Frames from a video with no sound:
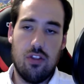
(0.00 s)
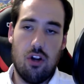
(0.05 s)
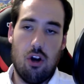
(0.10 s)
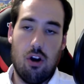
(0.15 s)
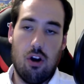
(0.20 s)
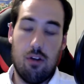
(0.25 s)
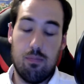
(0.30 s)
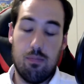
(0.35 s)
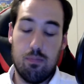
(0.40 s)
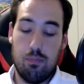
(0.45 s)

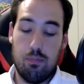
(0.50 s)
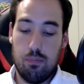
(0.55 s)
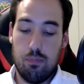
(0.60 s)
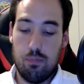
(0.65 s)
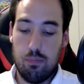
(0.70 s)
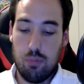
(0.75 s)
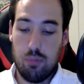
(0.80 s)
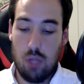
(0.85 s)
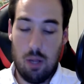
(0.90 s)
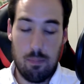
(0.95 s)
are
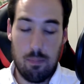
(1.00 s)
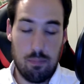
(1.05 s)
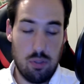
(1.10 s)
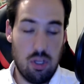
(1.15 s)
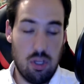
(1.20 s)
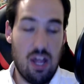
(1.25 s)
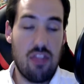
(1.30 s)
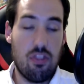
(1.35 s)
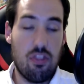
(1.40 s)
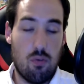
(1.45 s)
a
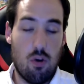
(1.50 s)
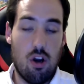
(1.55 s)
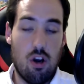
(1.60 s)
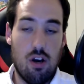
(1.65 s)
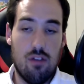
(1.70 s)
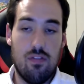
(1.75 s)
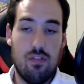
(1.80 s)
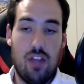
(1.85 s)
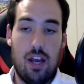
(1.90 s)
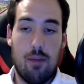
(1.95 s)
plethora
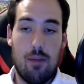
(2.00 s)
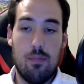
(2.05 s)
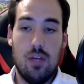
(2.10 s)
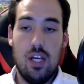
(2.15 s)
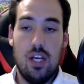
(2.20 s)
of them,